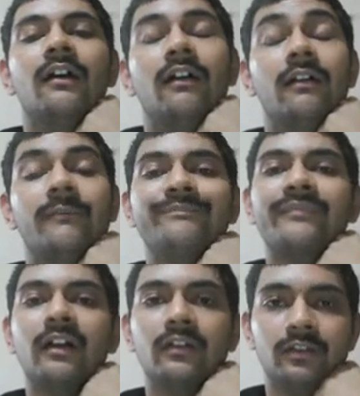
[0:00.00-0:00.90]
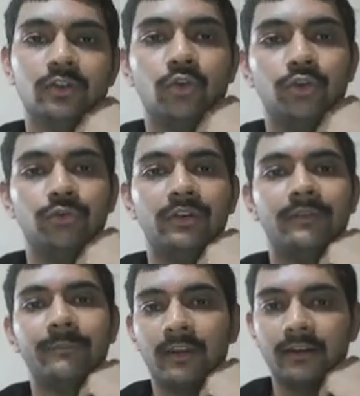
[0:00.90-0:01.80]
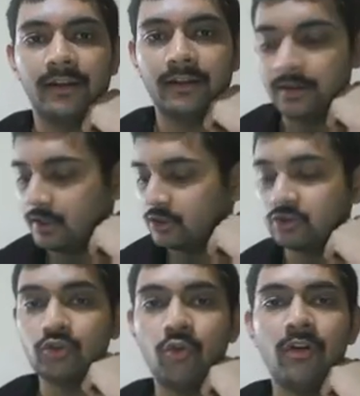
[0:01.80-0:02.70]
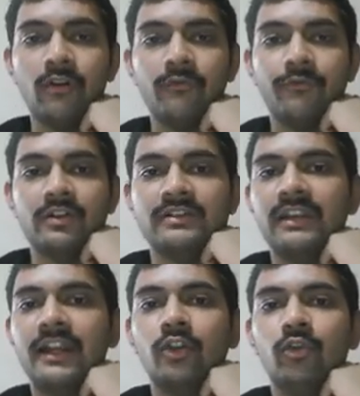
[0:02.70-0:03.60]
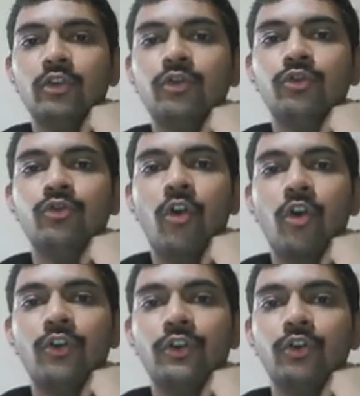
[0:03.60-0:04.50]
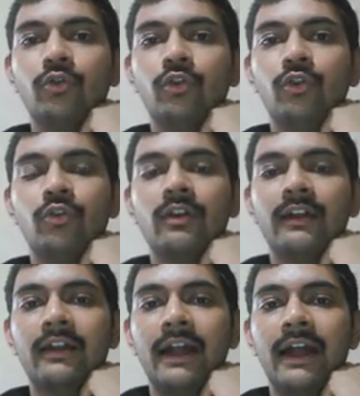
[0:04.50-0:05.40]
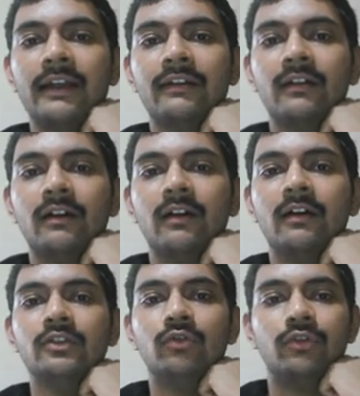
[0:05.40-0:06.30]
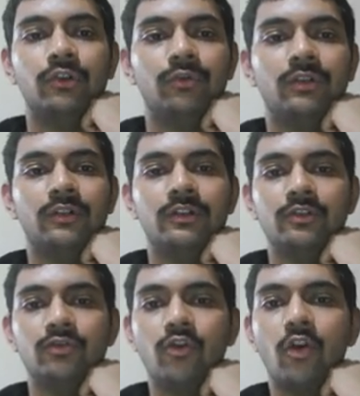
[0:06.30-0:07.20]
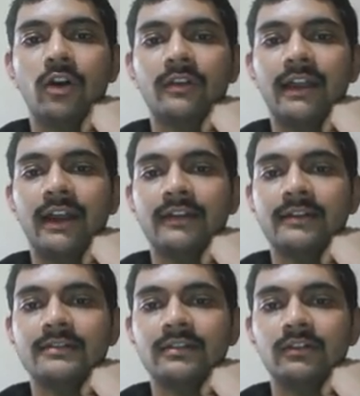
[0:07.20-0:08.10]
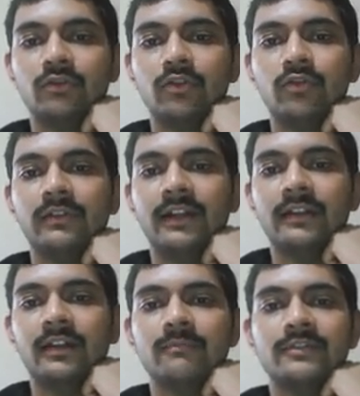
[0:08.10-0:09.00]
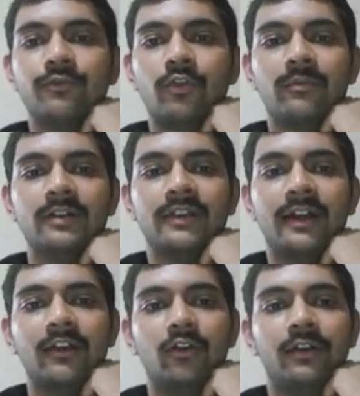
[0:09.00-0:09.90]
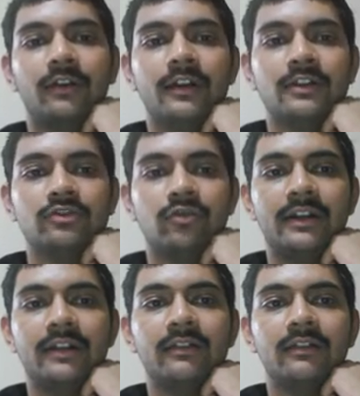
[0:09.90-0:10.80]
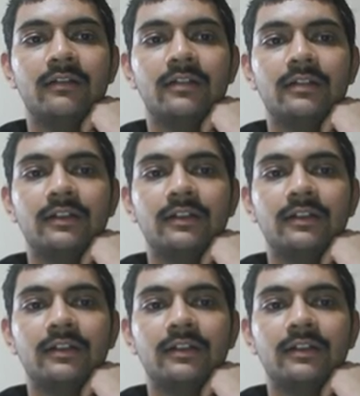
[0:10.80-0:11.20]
a nodule. Right. So, firstly, I told you you are going to look at a nodule. You got that it's a nodule that comes from a thyroid. So, it is a